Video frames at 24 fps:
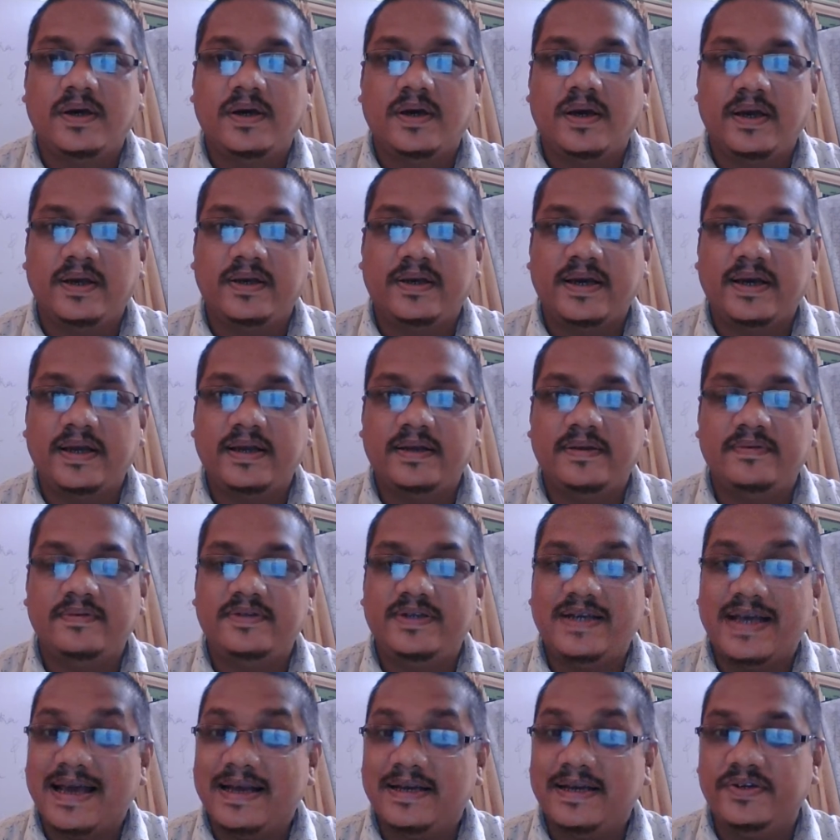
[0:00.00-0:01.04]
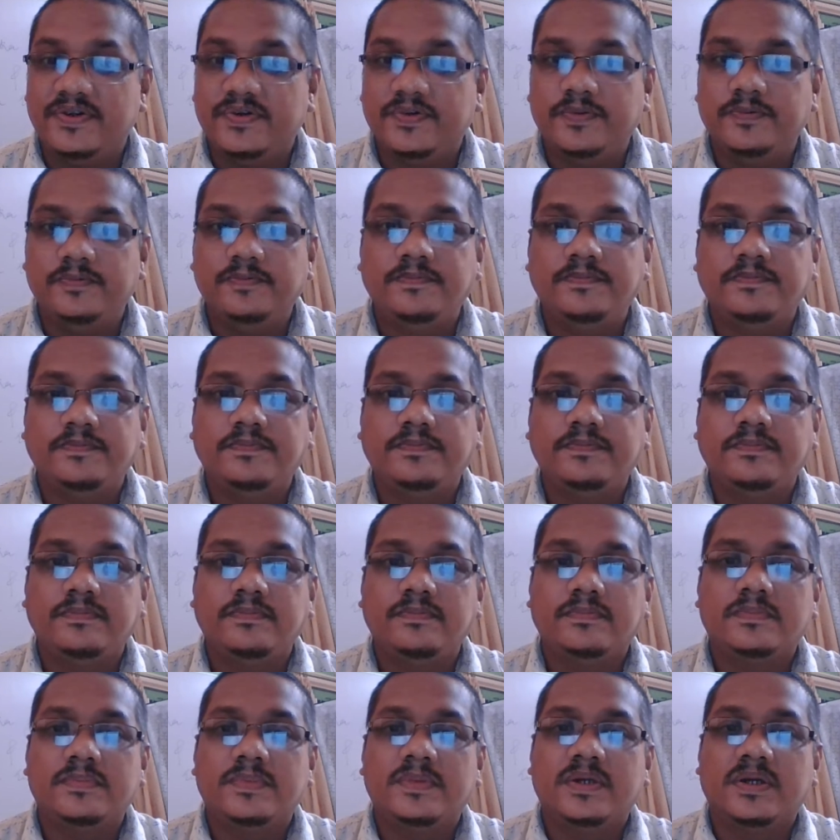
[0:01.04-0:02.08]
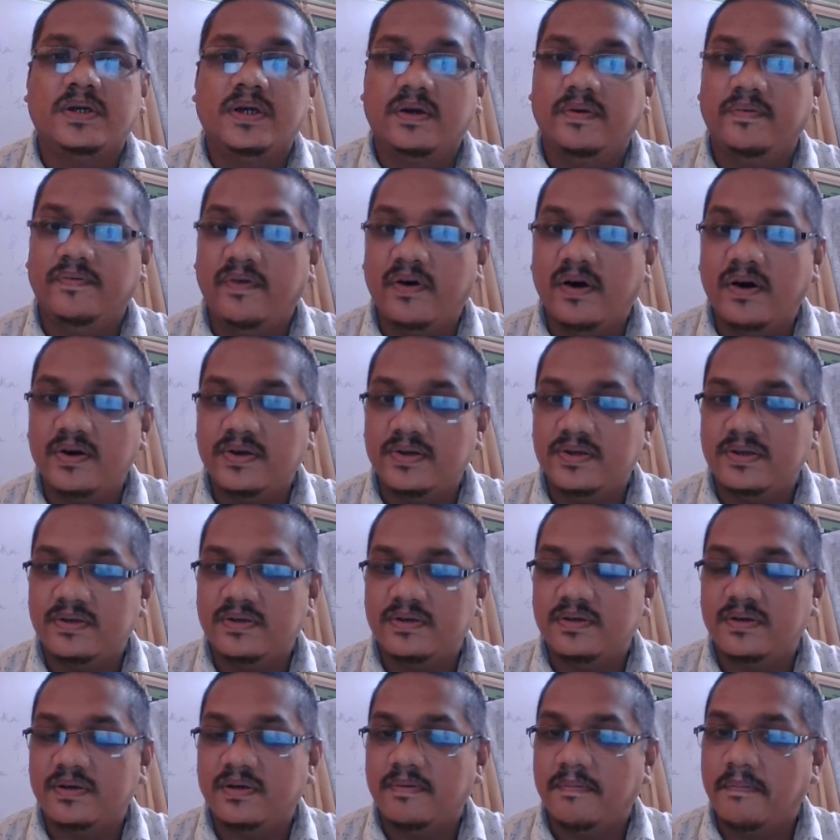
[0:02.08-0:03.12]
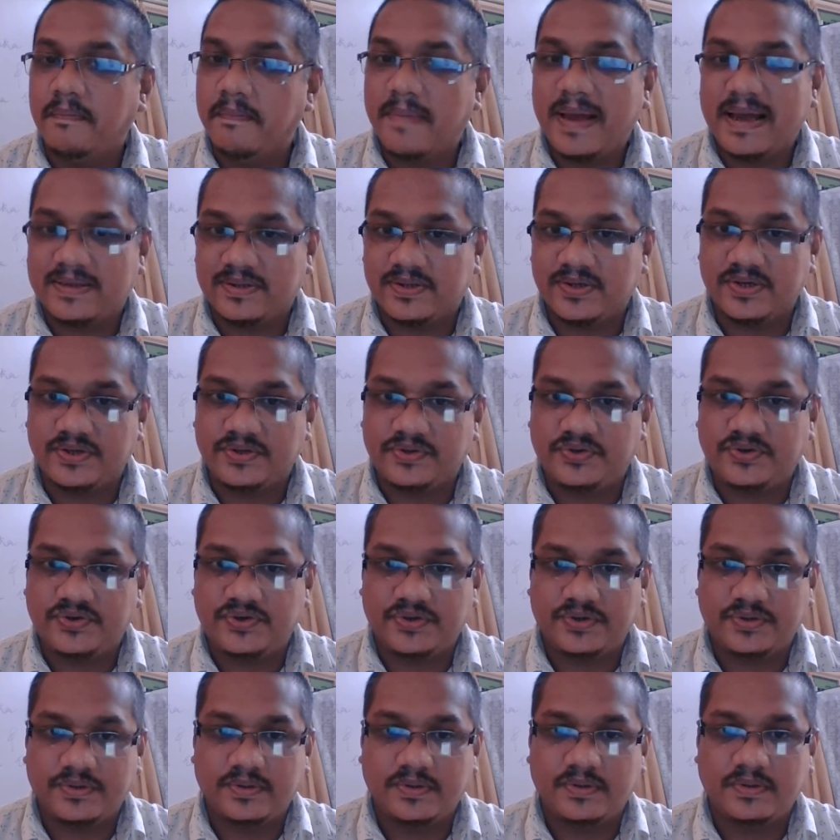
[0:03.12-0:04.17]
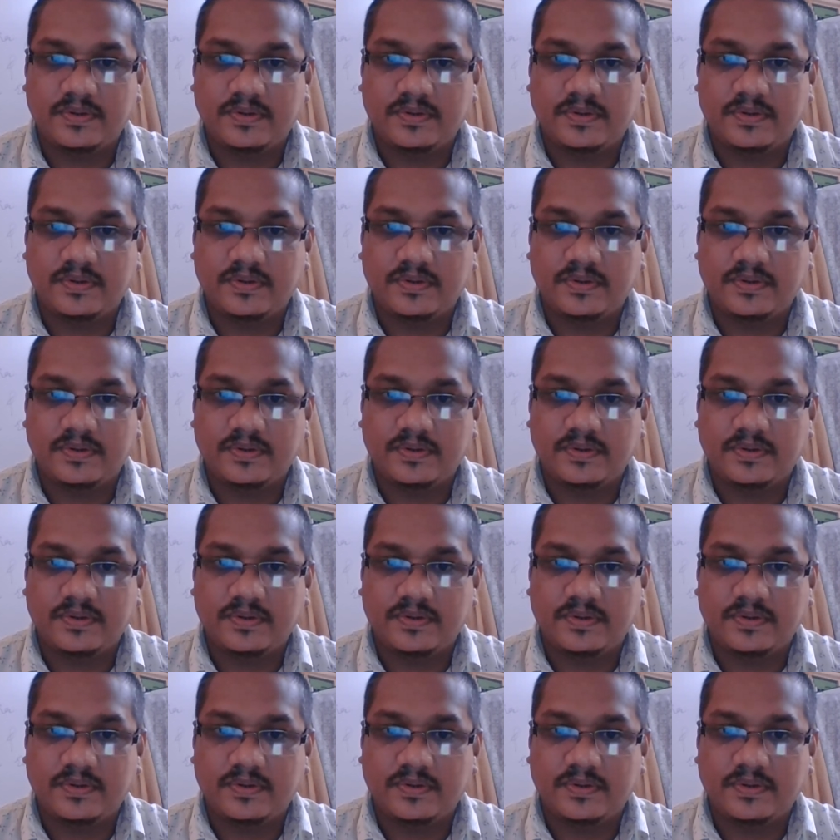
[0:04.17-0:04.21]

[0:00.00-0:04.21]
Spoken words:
I can send you a voice message.